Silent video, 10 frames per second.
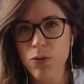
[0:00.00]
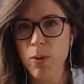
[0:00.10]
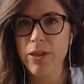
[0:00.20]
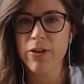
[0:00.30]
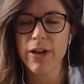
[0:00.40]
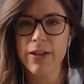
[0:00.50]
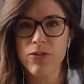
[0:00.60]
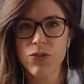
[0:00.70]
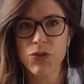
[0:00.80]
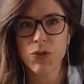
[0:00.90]
whether
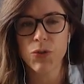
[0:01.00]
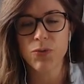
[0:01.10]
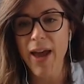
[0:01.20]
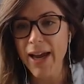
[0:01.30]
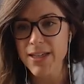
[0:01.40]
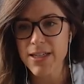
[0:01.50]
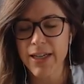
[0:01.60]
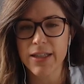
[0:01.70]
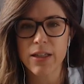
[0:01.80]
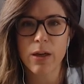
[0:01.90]
it's to
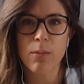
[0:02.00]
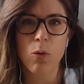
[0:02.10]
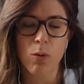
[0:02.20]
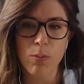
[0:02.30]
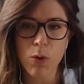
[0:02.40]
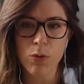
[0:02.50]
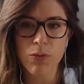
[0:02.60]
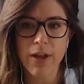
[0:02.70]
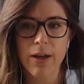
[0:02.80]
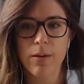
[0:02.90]
vaccinate them or move
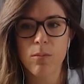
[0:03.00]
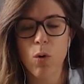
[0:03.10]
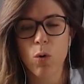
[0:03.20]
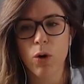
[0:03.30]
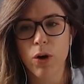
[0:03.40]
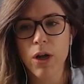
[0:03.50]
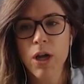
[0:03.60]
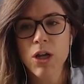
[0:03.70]
them or